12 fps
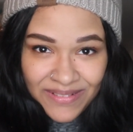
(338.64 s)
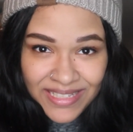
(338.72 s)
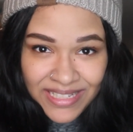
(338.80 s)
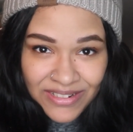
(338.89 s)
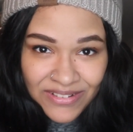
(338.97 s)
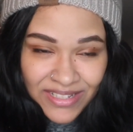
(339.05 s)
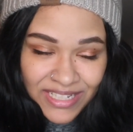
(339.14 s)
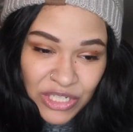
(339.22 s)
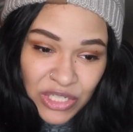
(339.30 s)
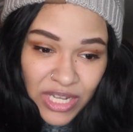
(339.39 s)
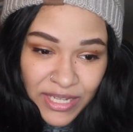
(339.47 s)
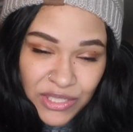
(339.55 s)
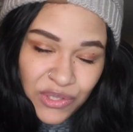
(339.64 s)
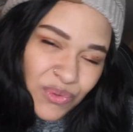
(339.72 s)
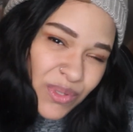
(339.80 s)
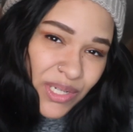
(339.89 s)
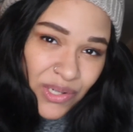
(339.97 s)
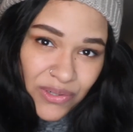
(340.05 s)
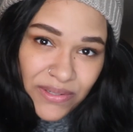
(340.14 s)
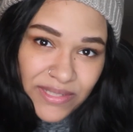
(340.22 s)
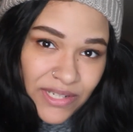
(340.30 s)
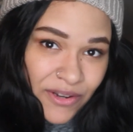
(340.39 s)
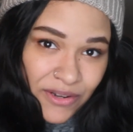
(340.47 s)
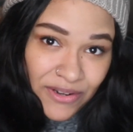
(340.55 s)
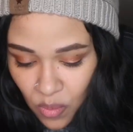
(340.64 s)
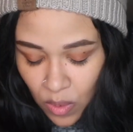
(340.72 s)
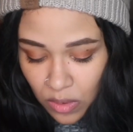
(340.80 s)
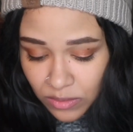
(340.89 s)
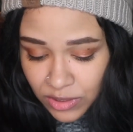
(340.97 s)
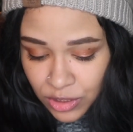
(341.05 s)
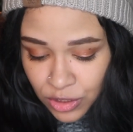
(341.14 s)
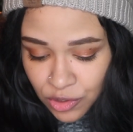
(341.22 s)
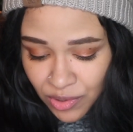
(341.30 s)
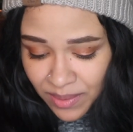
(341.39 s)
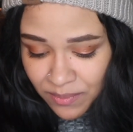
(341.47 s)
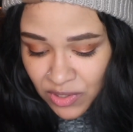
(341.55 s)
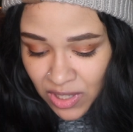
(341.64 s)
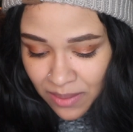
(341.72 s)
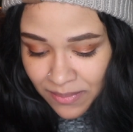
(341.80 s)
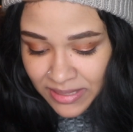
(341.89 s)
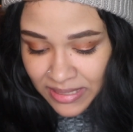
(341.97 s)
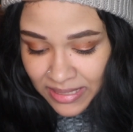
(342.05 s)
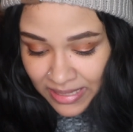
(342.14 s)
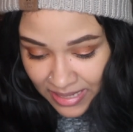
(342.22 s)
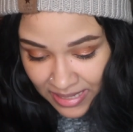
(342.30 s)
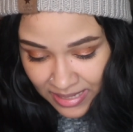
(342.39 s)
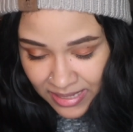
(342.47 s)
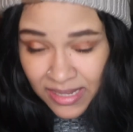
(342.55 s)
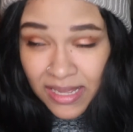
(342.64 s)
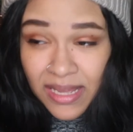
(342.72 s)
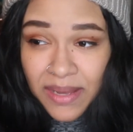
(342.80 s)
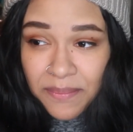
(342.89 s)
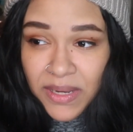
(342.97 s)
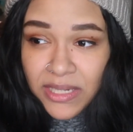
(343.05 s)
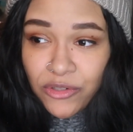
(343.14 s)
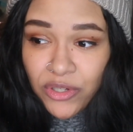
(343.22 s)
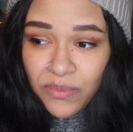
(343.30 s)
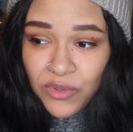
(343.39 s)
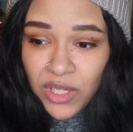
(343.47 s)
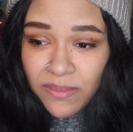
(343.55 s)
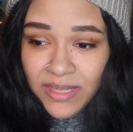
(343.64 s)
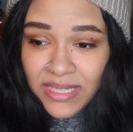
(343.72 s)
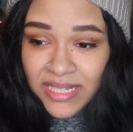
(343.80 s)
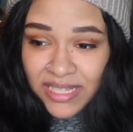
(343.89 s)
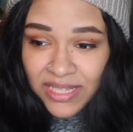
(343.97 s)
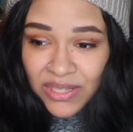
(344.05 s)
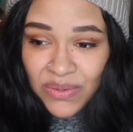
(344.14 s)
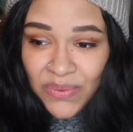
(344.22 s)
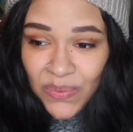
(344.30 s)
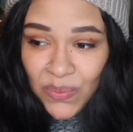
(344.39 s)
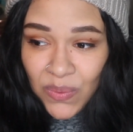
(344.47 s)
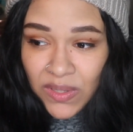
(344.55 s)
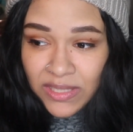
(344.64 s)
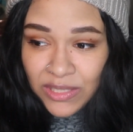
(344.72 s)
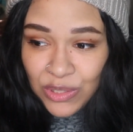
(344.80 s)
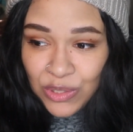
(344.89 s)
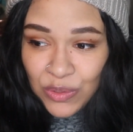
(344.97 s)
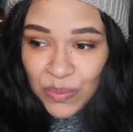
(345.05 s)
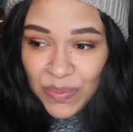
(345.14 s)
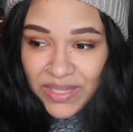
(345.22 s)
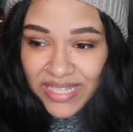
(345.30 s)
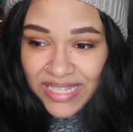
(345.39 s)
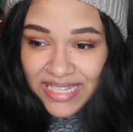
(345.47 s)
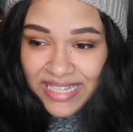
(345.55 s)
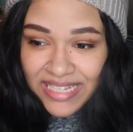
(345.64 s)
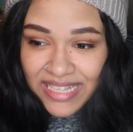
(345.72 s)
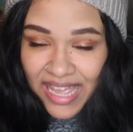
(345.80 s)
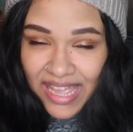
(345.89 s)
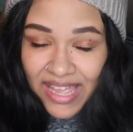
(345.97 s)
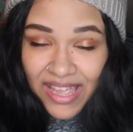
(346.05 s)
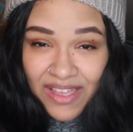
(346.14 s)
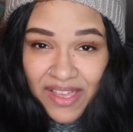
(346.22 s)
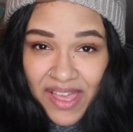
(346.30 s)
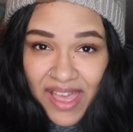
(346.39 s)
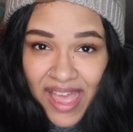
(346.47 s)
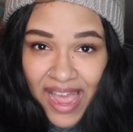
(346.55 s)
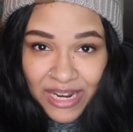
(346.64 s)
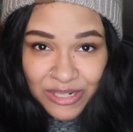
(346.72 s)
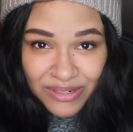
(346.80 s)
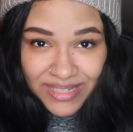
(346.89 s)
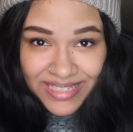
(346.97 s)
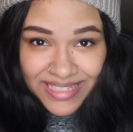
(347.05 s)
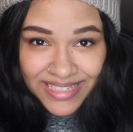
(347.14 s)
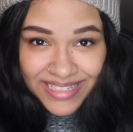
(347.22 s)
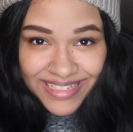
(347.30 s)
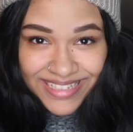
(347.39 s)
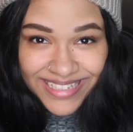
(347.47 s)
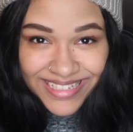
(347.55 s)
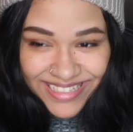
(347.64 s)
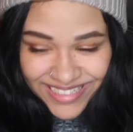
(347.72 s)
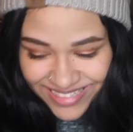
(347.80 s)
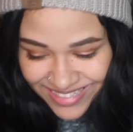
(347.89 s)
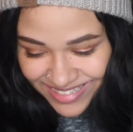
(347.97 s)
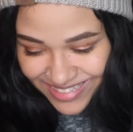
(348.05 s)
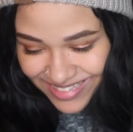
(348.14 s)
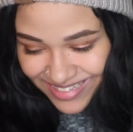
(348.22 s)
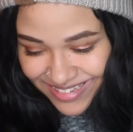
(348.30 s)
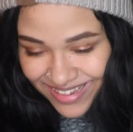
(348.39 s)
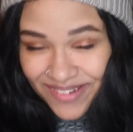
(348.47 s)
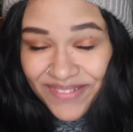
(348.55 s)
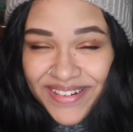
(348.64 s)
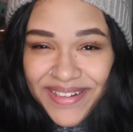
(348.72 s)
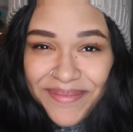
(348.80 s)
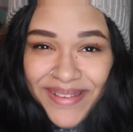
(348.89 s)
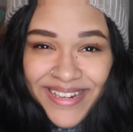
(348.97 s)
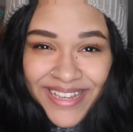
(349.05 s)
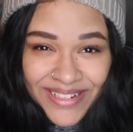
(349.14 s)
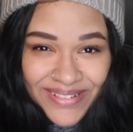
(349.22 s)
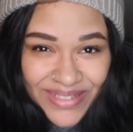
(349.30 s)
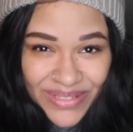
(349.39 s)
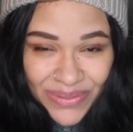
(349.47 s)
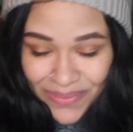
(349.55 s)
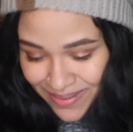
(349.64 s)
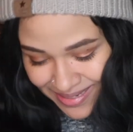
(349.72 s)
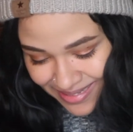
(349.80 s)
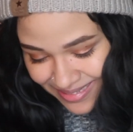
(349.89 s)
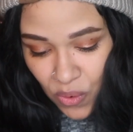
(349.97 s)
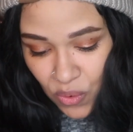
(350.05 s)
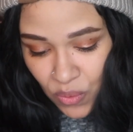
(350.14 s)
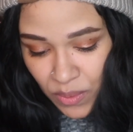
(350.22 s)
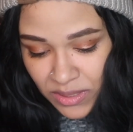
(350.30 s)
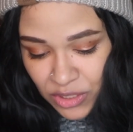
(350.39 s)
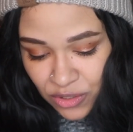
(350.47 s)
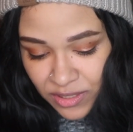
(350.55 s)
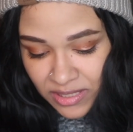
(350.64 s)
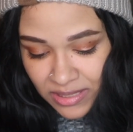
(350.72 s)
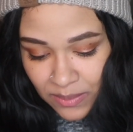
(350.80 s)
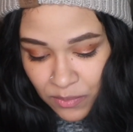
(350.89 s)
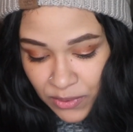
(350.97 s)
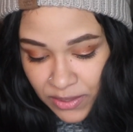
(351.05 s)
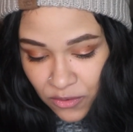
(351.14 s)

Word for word: was literally just us three girls in our group. What was your dream job as a kid? My dream job as a kid was to be an actress. I wanted to be an actress so bad. Who is your celebrity